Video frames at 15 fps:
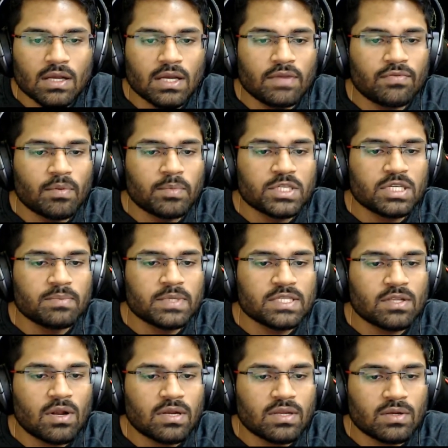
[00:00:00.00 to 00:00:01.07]
If your bishop
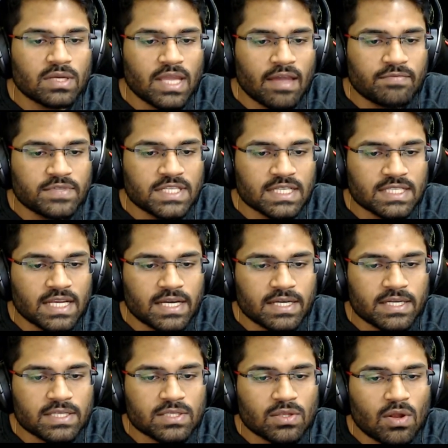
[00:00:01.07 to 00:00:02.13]
is not on f6 and
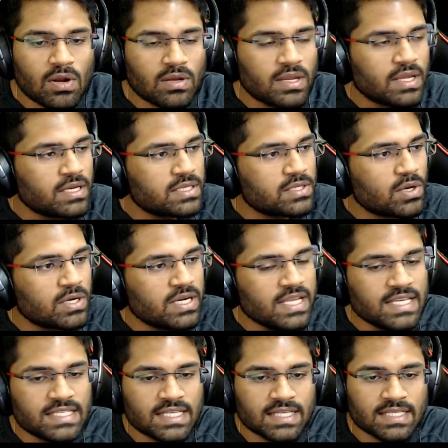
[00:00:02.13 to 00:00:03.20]
it is on
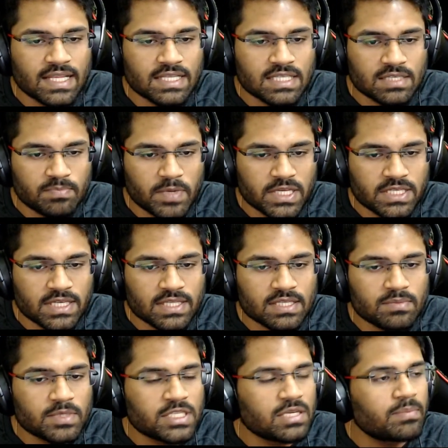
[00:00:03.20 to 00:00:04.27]
d6, let's just picture
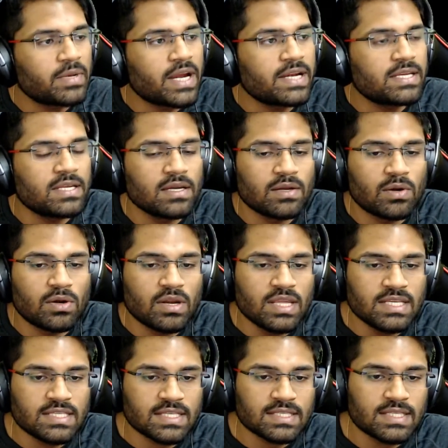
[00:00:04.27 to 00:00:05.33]
this bishop right here on
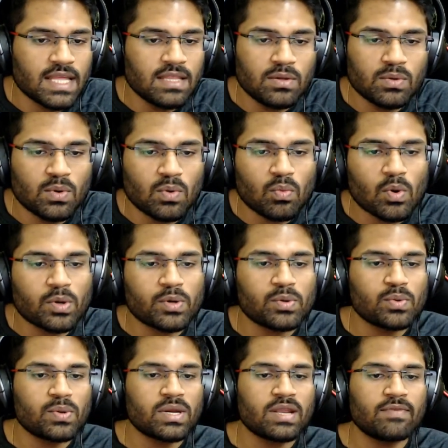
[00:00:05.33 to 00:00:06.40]
d6, then you don't want to
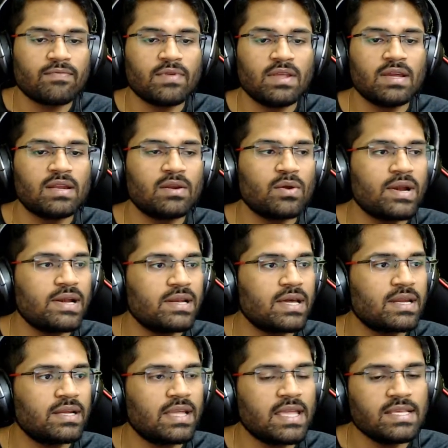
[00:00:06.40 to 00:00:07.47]
do it and weaken your
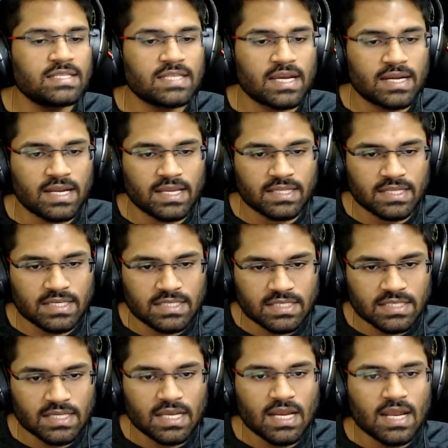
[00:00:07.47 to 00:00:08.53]
entire king side like
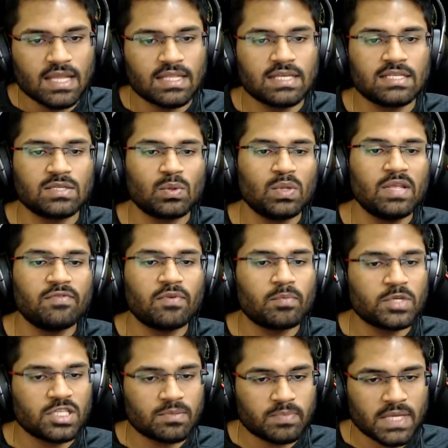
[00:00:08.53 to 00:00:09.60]
this. This is only if your
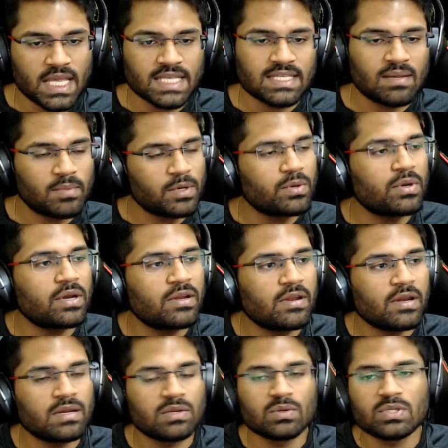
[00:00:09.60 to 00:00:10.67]
bishop is able to
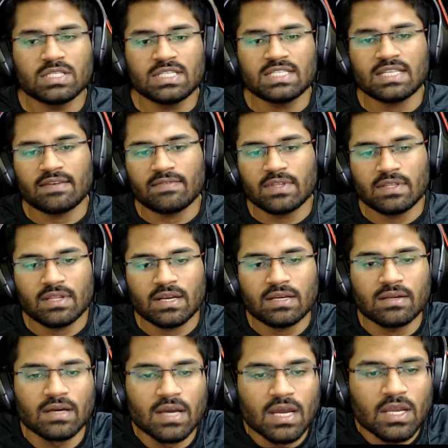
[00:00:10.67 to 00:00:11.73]
retreat to g7
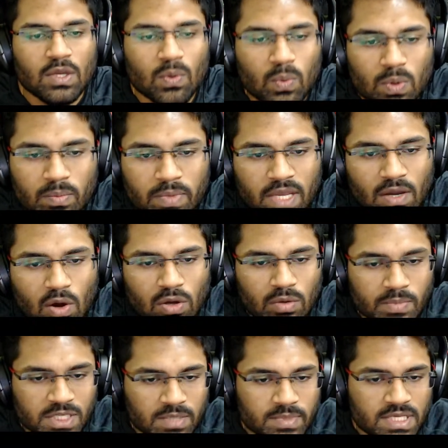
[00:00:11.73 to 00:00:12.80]
that you would be, or
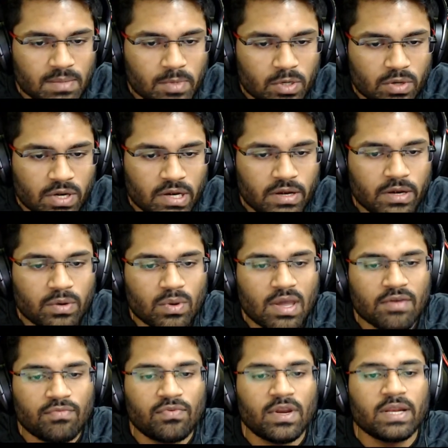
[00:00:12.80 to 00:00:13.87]
your bishop is able to retreat to
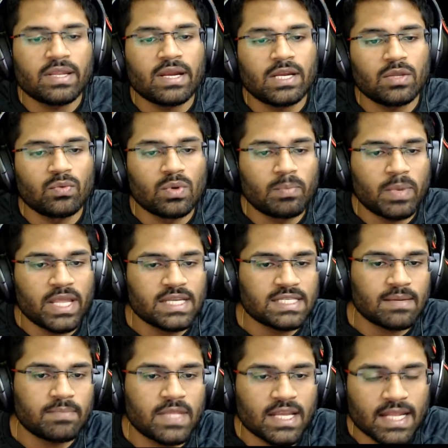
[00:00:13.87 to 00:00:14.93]
f8, that you would play
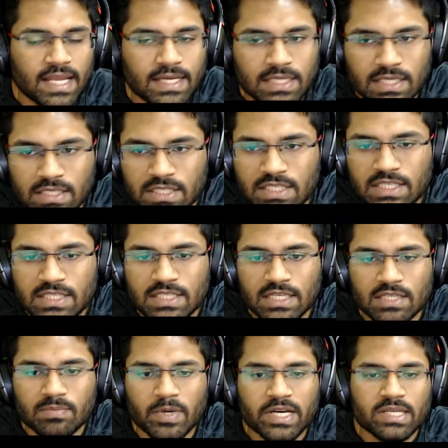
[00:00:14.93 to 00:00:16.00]
something like
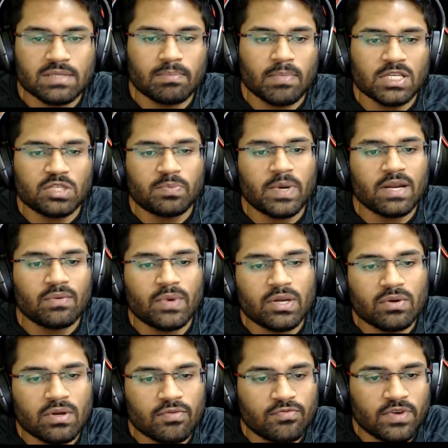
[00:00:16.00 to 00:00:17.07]
g6. But it is a much better
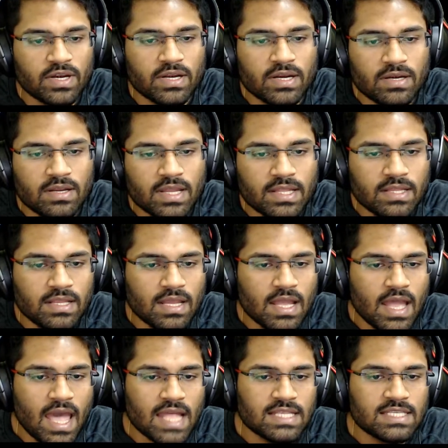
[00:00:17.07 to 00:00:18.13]
way to defend it than
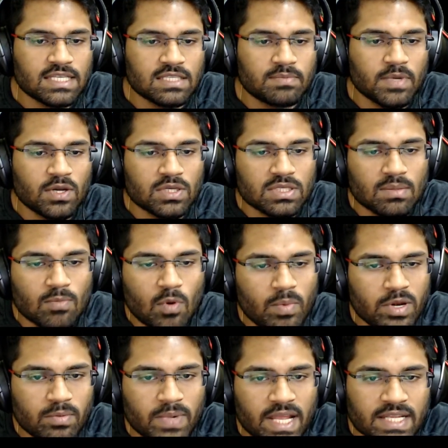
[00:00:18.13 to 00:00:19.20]
h6, because the
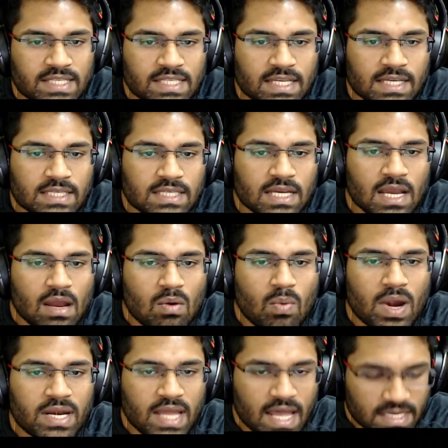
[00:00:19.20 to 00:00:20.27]
moment you play h6,
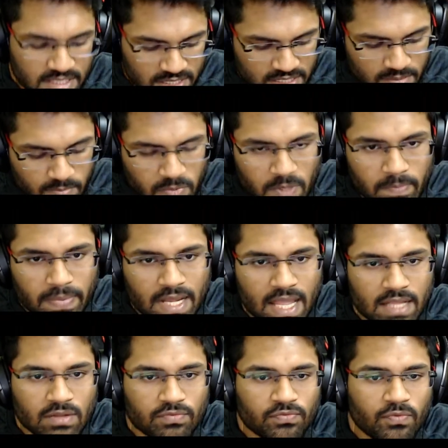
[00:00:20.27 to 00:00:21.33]
white has a simple
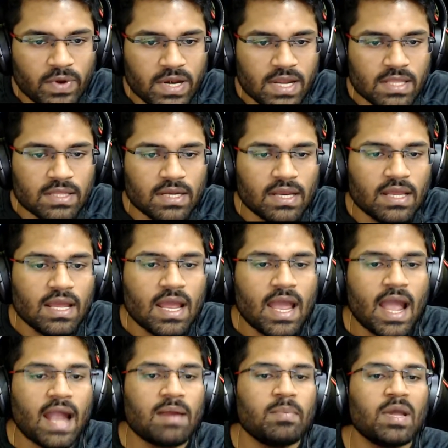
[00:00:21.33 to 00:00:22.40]
plan of queen d3
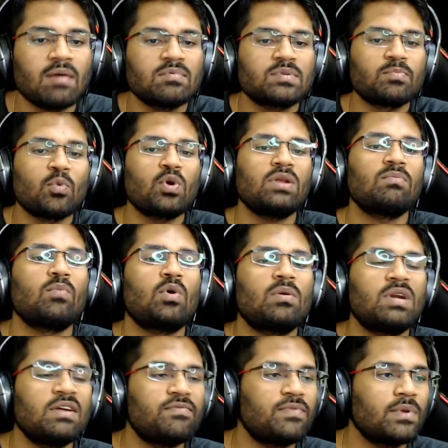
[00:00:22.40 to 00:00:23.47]
and it becomes more and
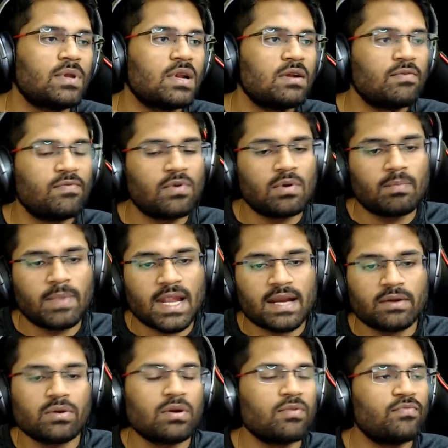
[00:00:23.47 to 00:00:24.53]
more difficult for
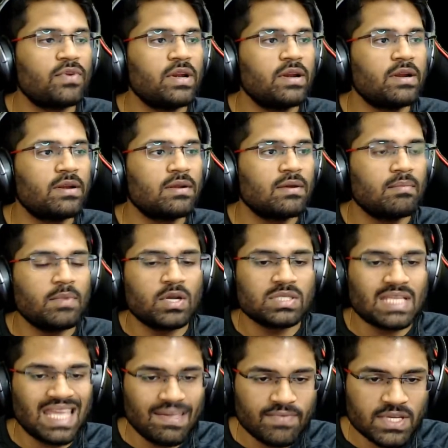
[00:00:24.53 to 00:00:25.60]
black to defend it,
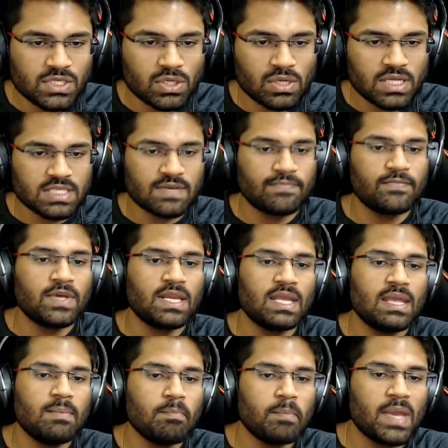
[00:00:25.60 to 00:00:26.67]
because eventually somewhere
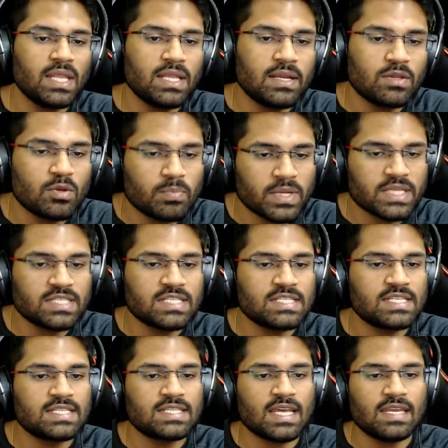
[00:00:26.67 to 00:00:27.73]
he may need to play
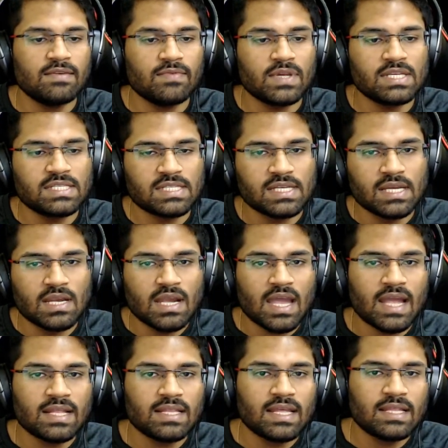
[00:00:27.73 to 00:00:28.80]
g6 anyways,
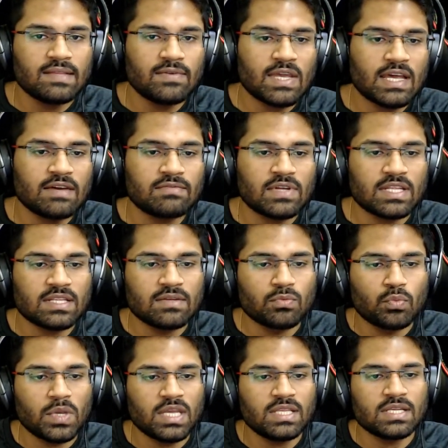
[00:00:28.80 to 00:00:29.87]
and then we have another
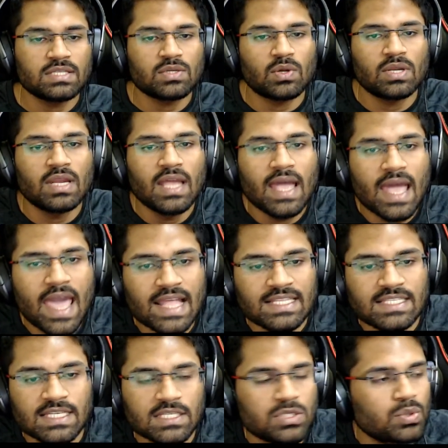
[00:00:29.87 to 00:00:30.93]
weakness on
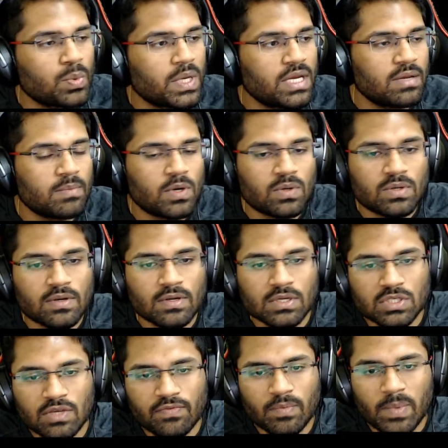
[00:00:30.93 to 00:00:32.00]
h6 to worry about.
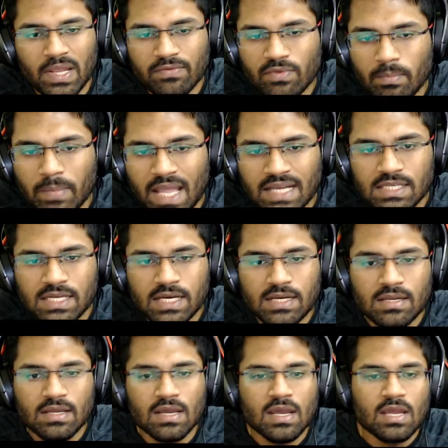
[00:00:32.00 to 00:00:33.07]
So if you're playing from black
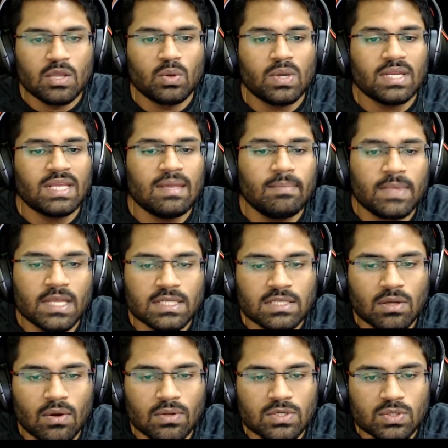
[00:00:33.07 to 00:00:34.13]
side, you can keep
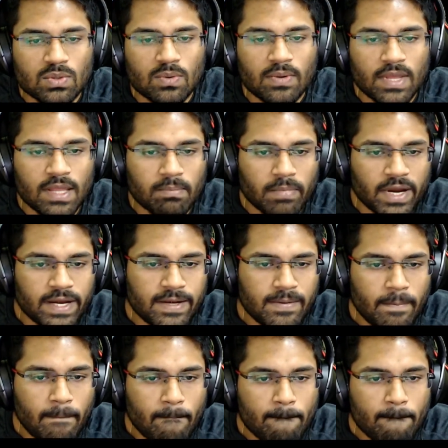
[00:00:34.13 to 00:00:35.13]
this also in mind.